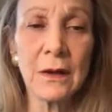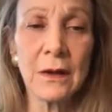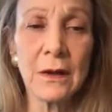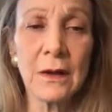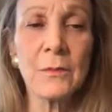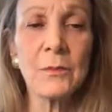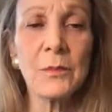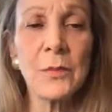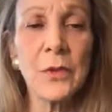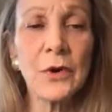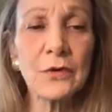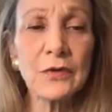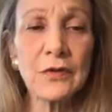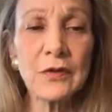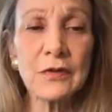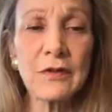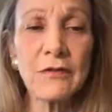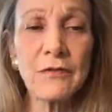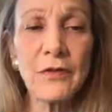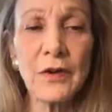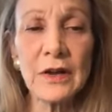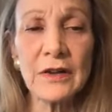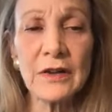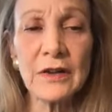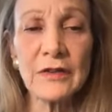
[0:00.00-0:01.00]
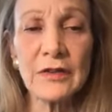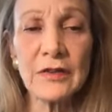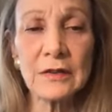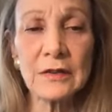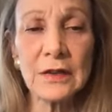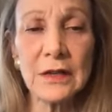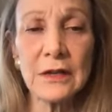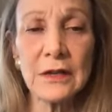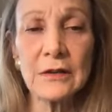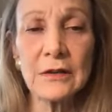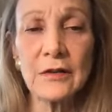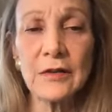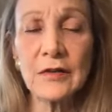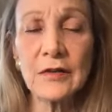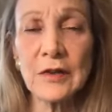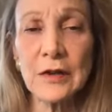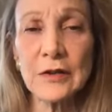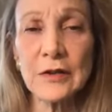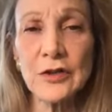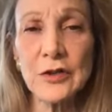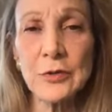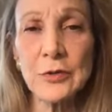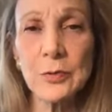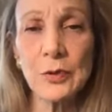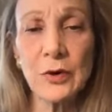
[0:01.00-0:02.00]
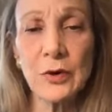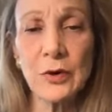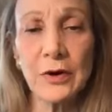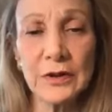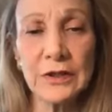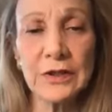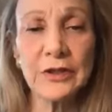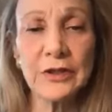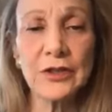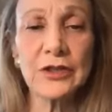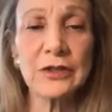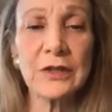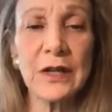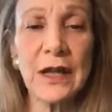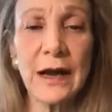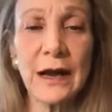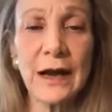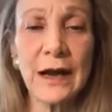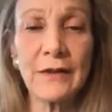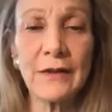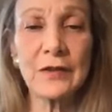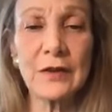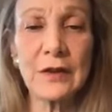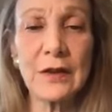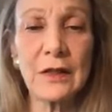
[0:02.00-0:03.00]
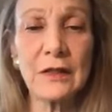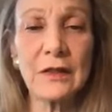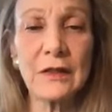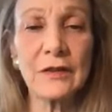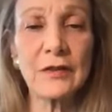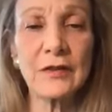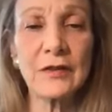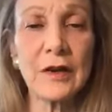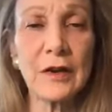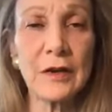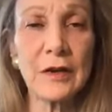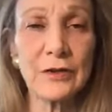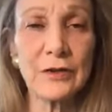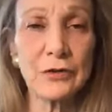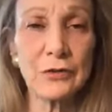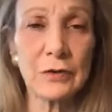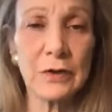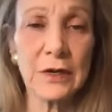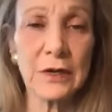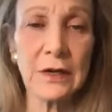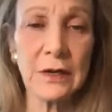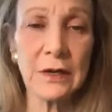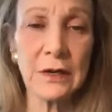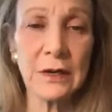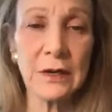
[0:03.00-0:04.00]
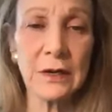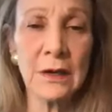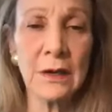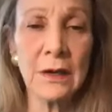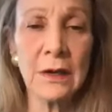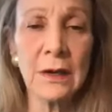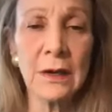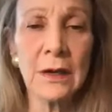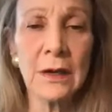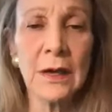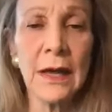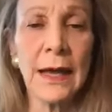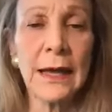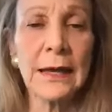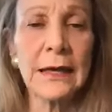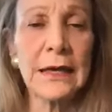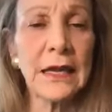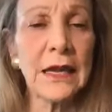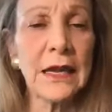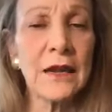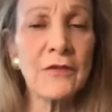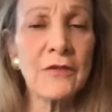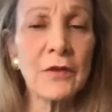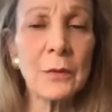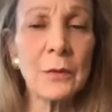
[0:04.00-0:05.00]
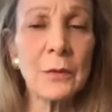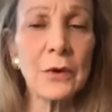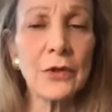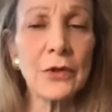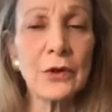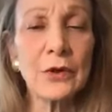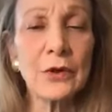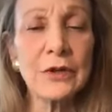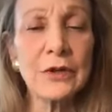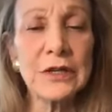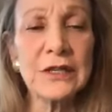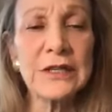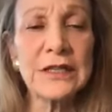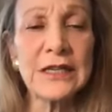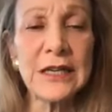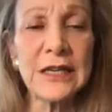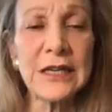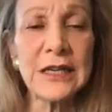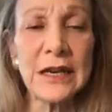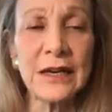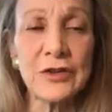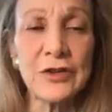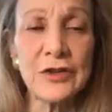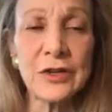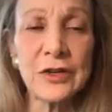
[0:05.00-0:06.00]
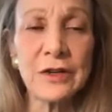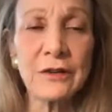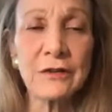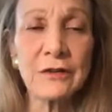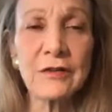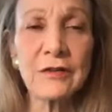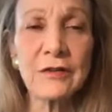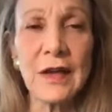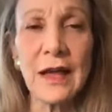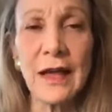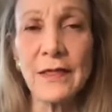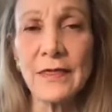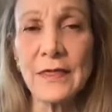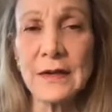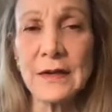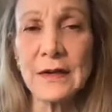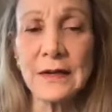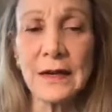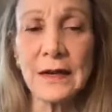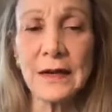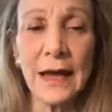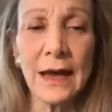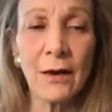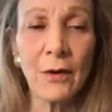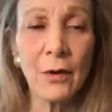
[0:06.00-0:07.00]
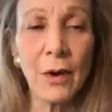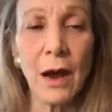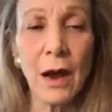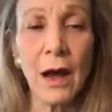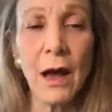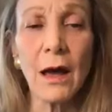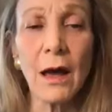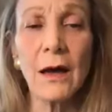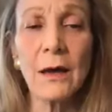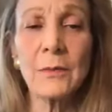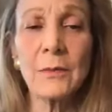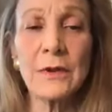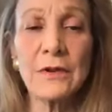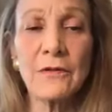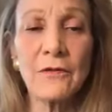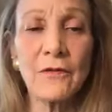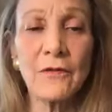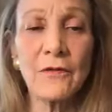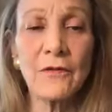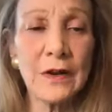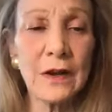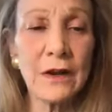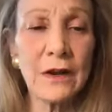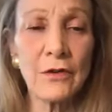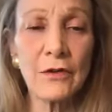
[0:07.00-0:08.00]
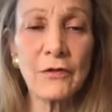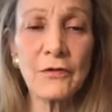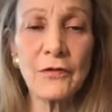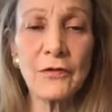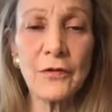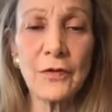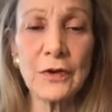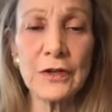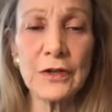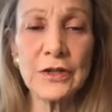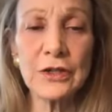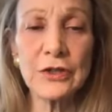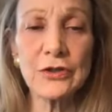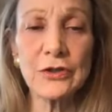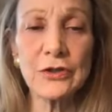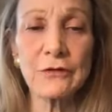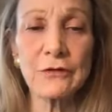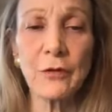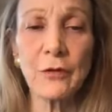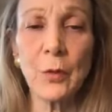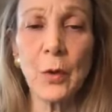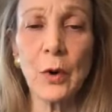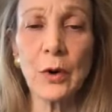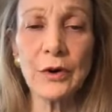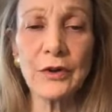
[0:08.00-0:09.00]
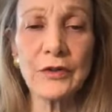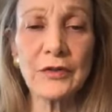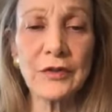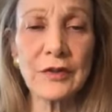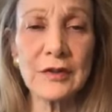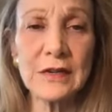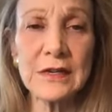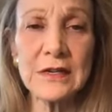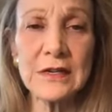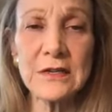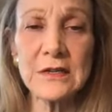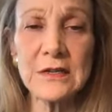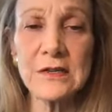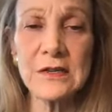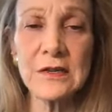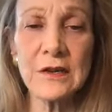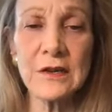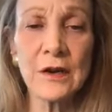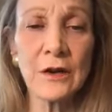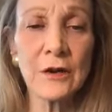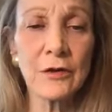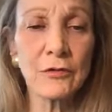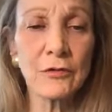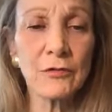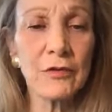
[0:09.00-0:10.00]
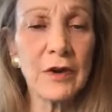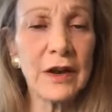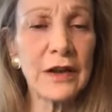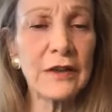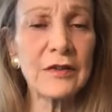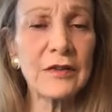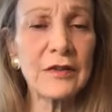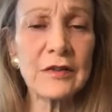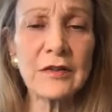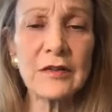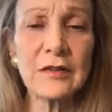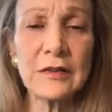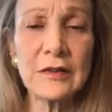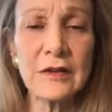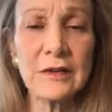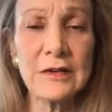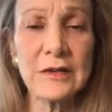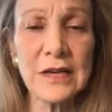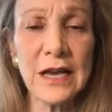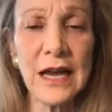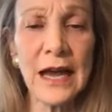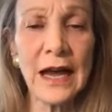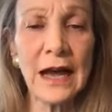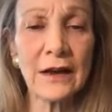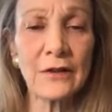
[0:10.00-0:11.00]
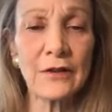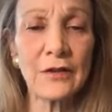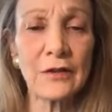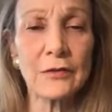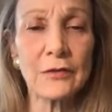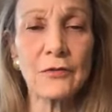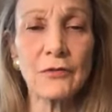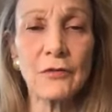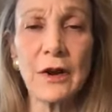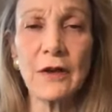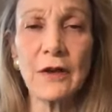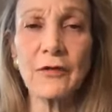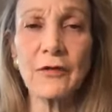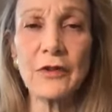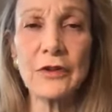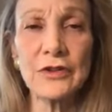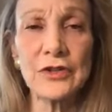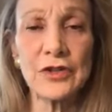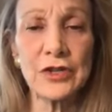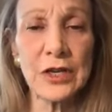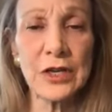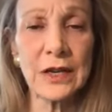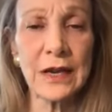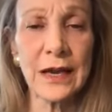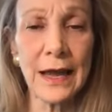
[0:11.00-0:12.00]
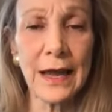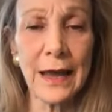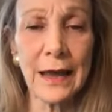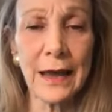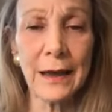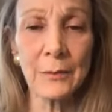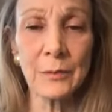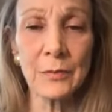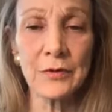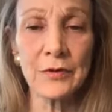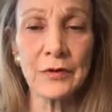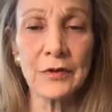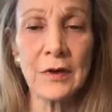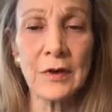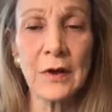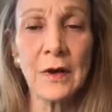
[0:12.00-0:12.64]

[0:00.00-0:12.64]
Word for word: Most of us lead such privileged lives in this country. And even with good intentions and the now common video footage of war scenes, racist attacks, and refugee camps,